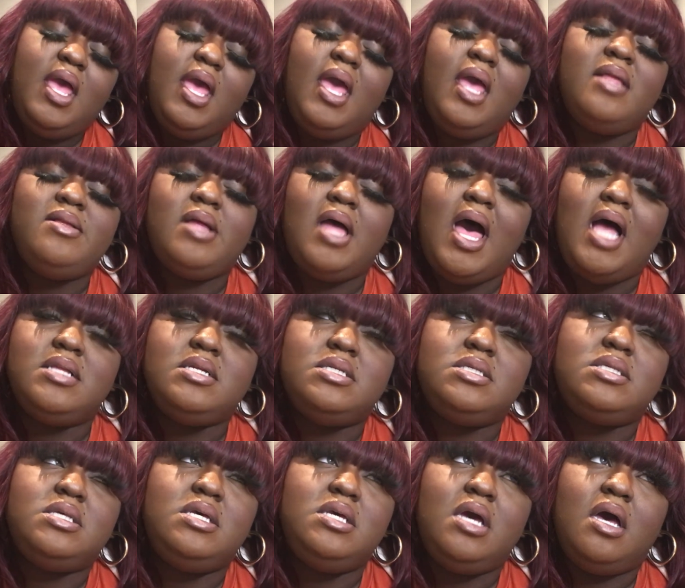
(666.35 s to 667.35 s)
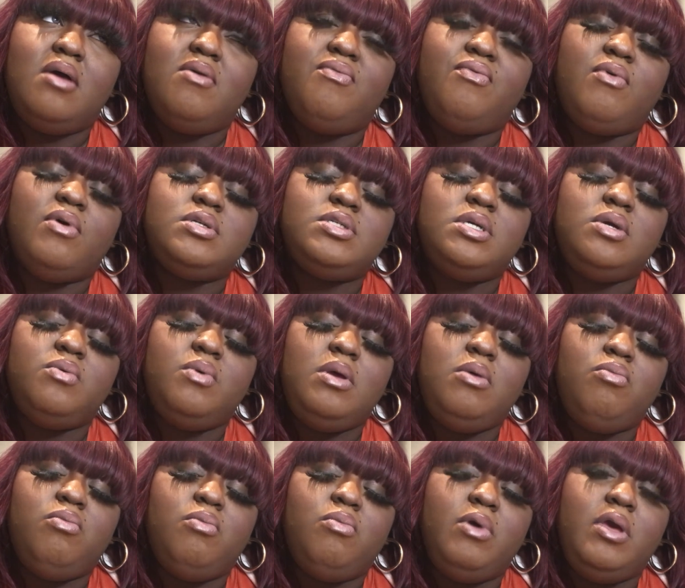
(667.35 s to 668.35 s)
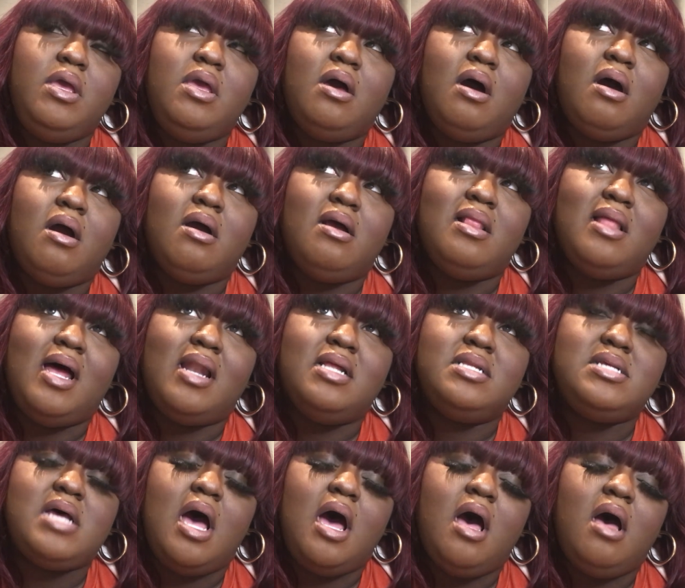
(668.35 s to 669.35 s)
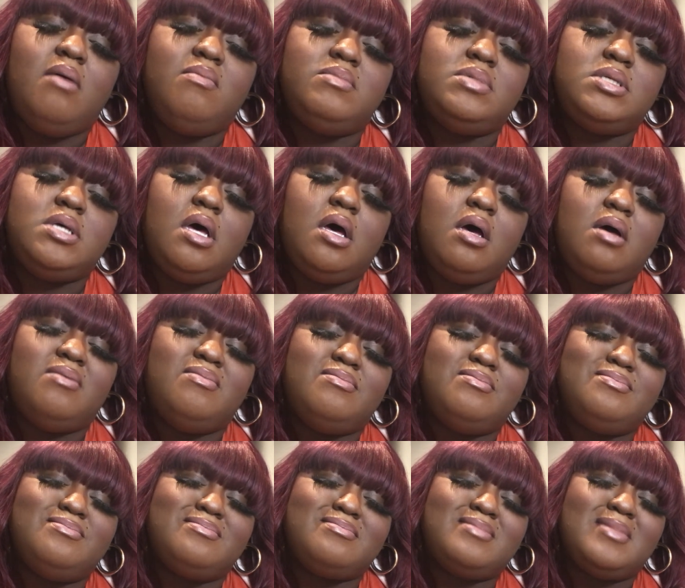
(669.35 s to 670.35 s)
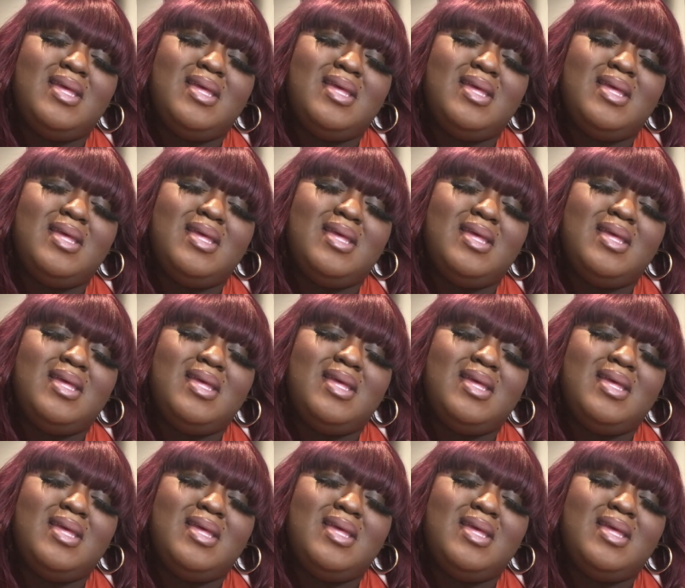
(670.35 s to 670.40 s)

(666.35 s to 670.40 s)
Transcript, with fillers: And honestly, unfortunately, we, we are a lot of times um,